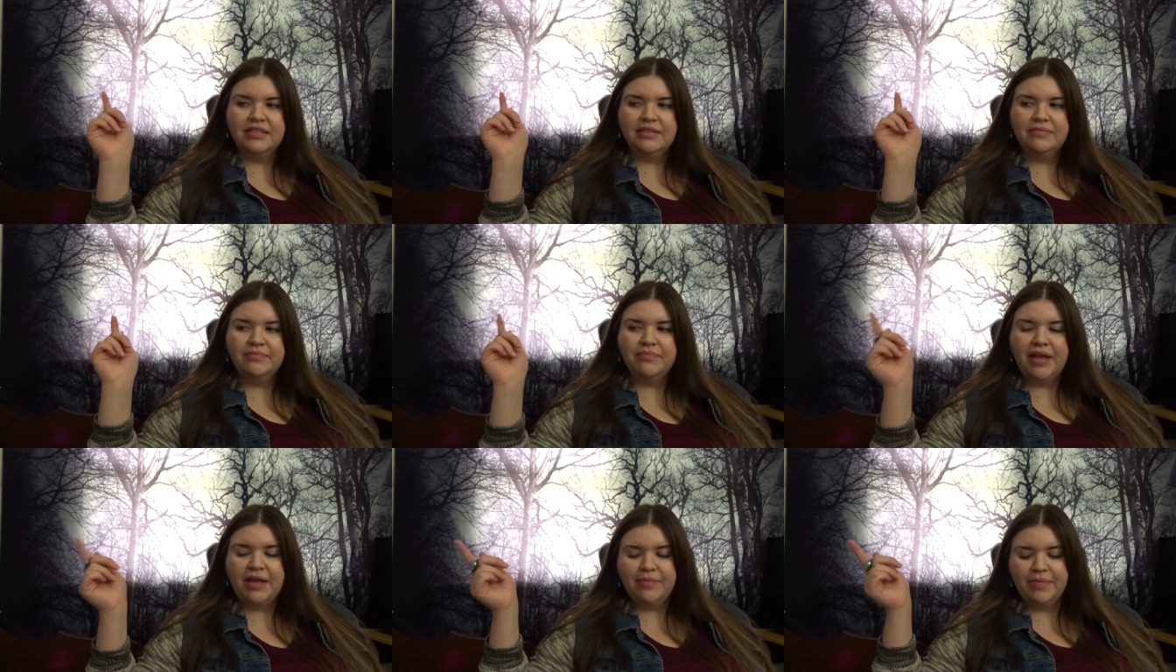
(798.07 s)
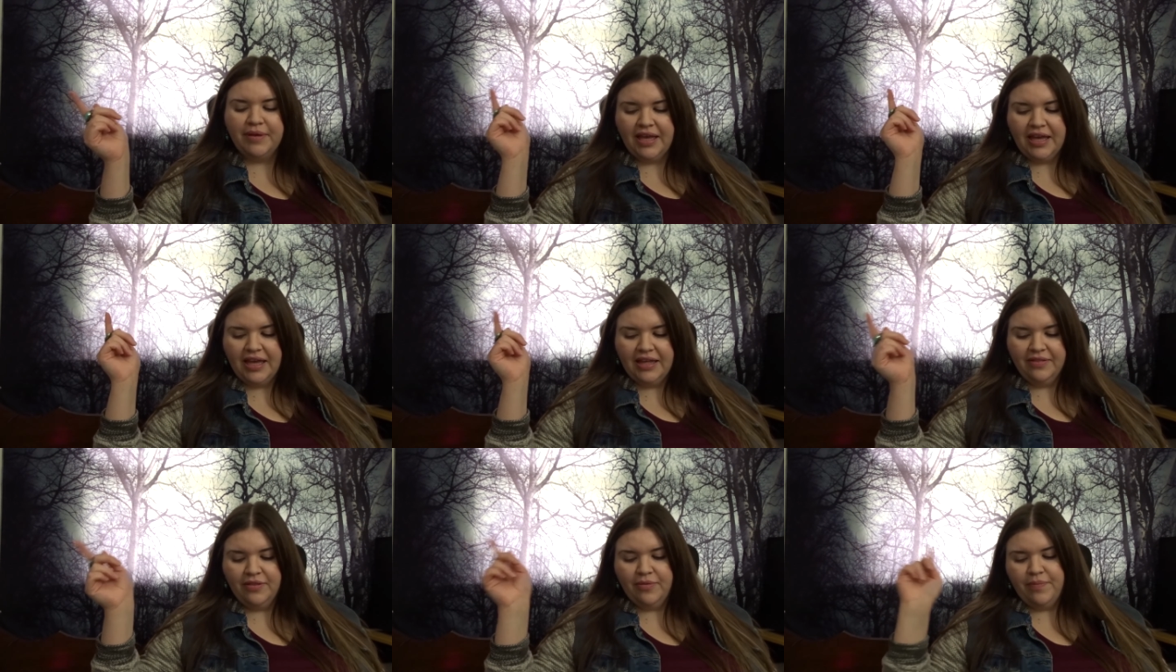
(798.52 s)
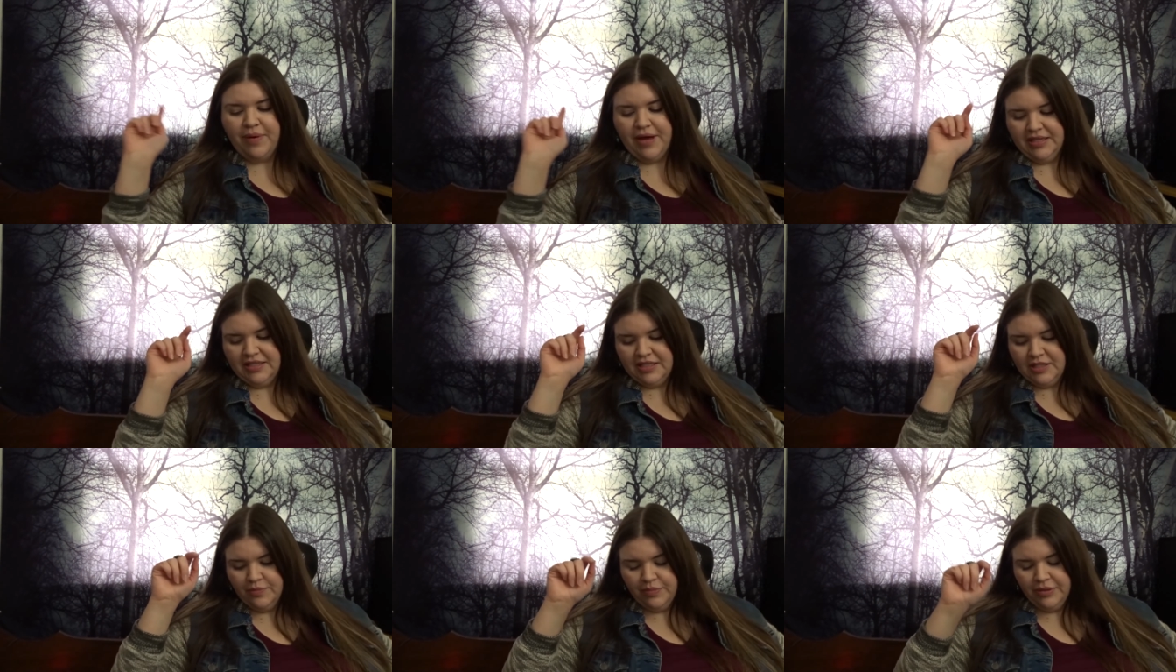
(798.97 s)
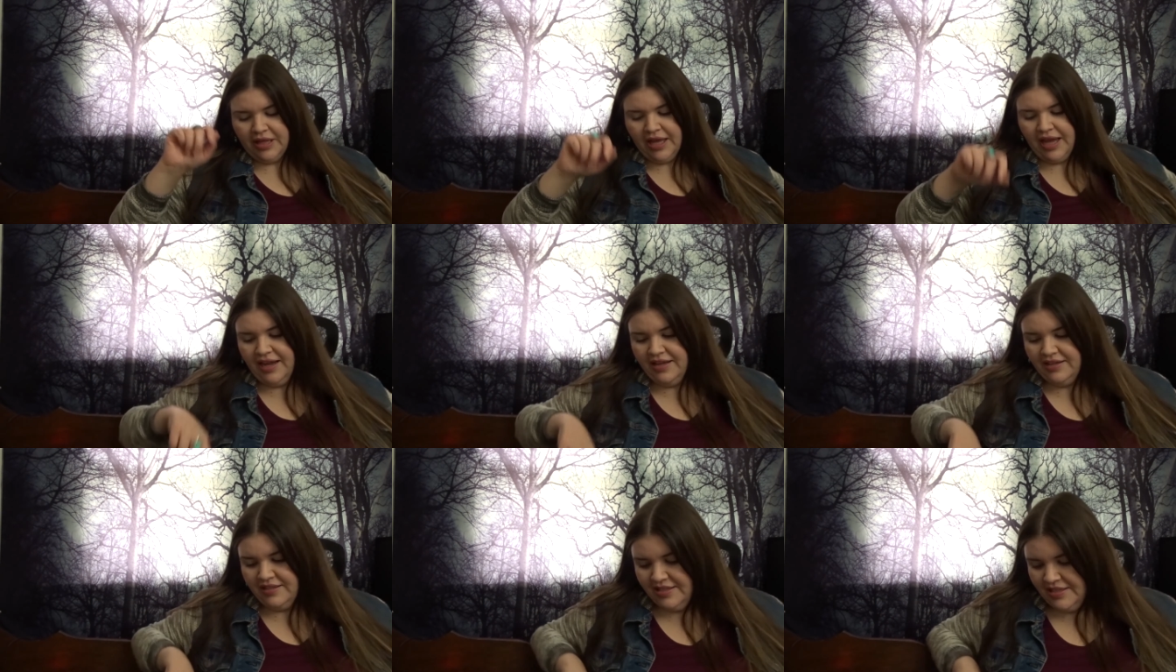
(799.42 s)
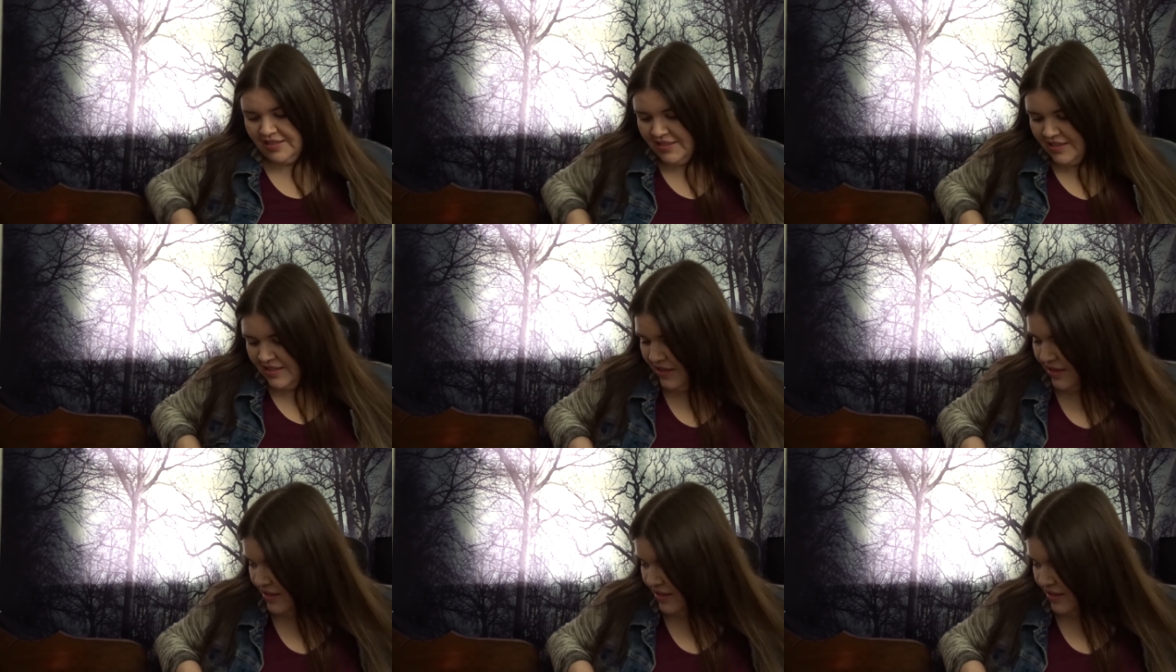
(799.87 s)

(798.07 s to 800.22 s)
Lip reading: maybe in the best place